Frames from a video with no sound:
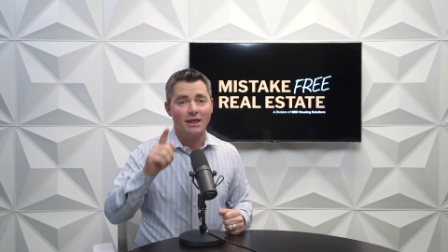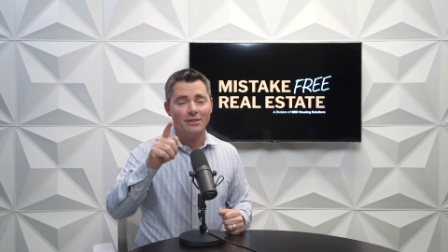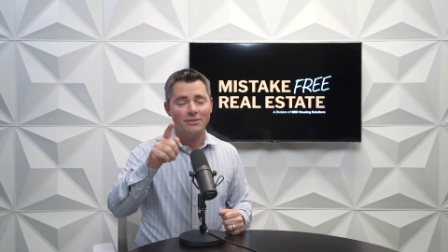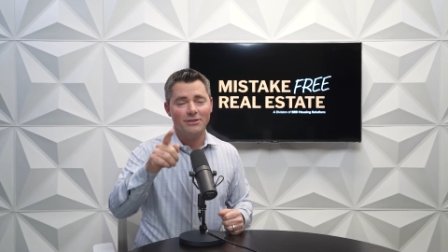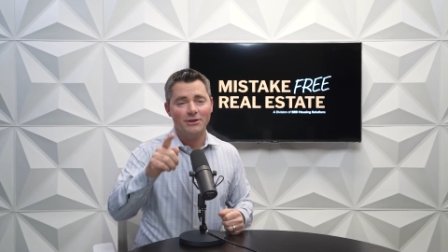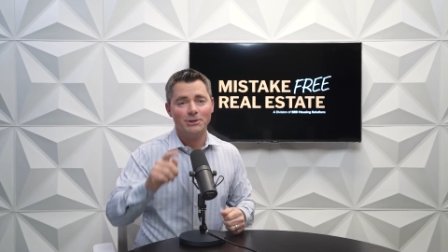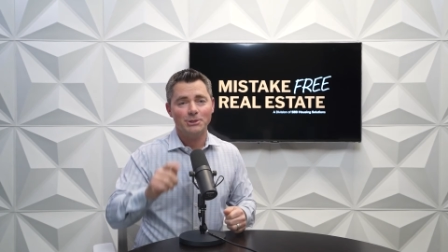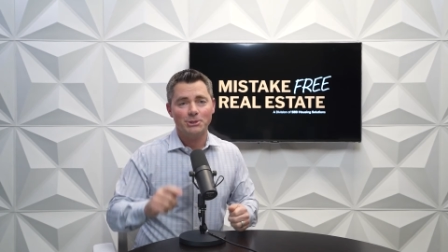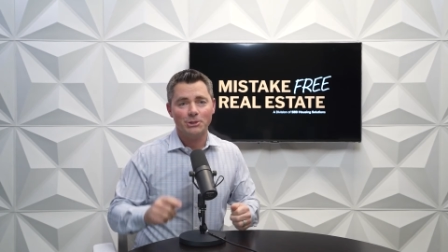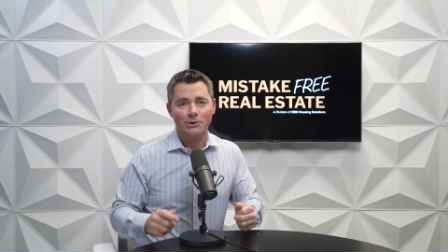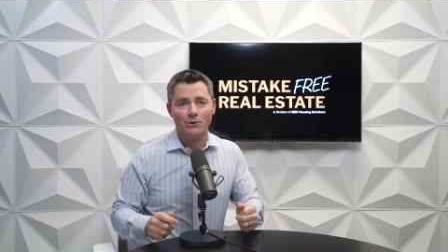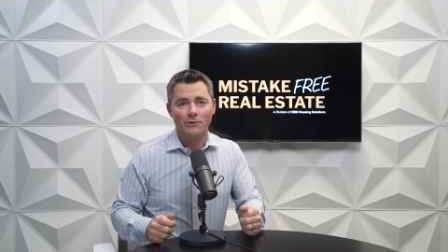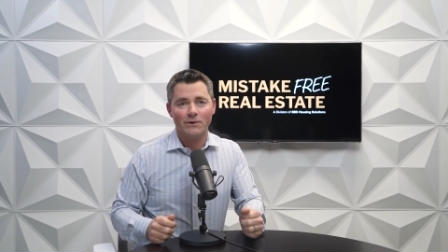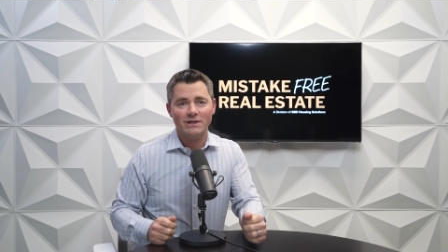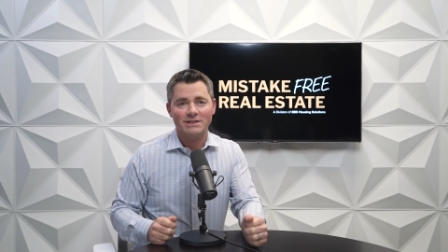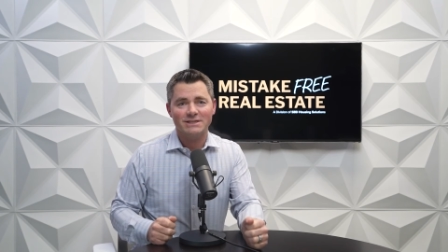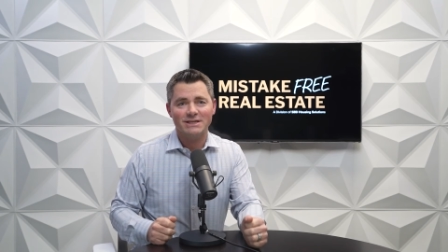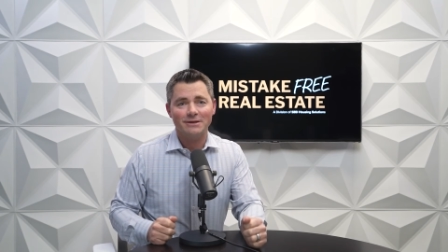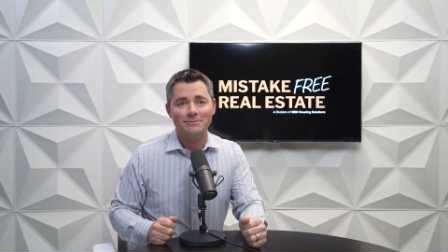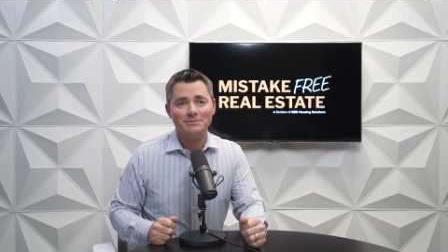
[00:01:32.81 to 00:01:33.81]
There's your
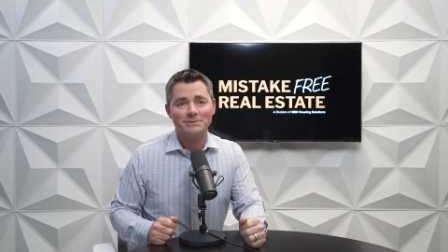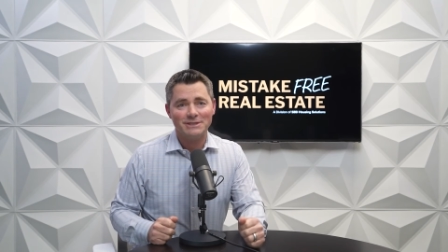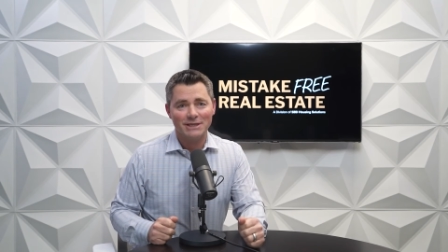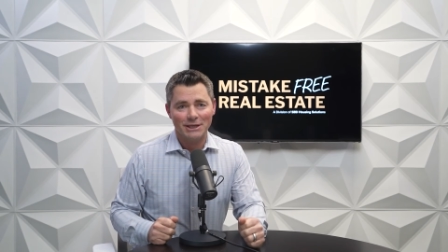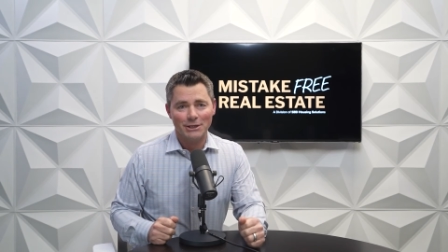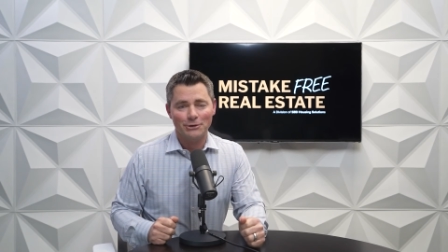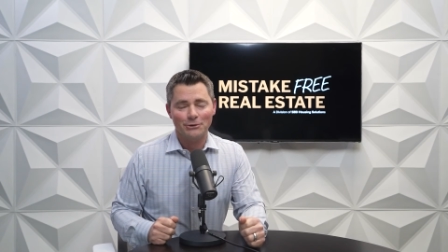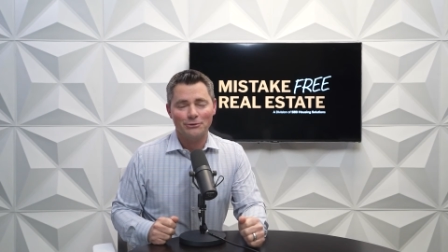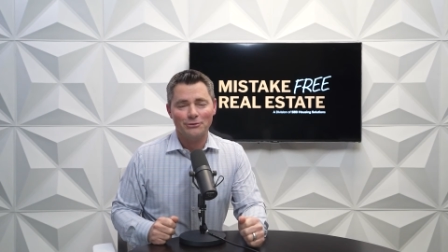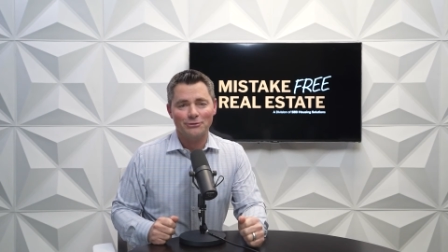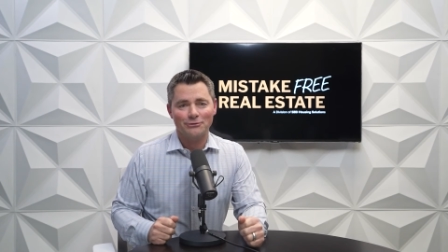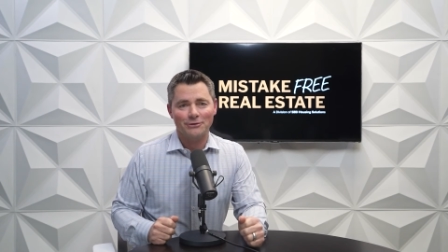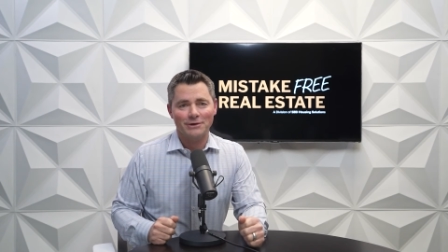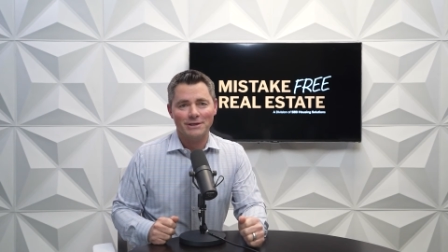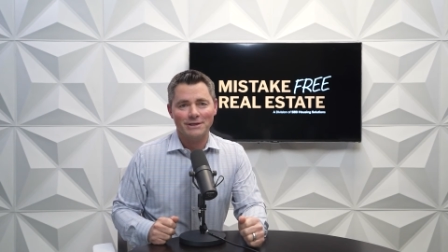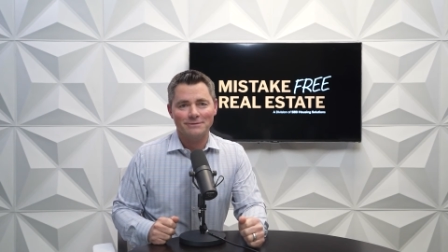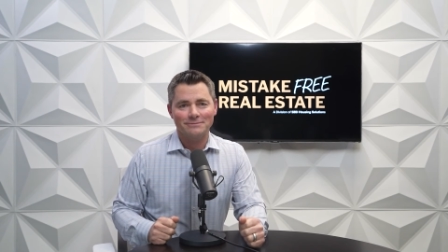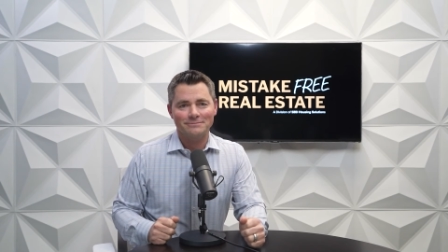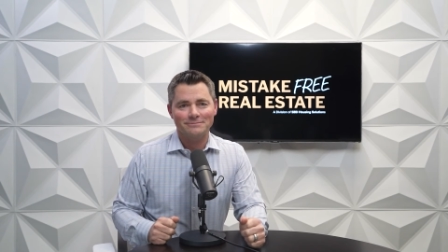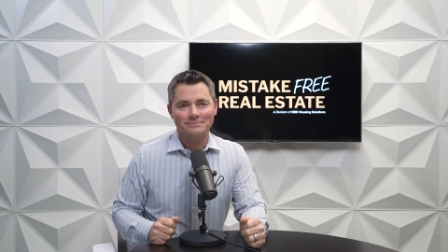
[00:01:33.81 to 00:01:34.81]
quick tip to get all
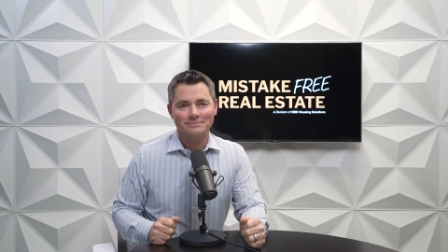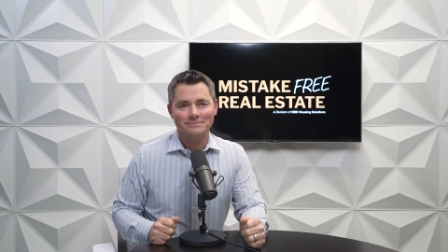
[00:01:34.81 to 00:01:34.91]
three.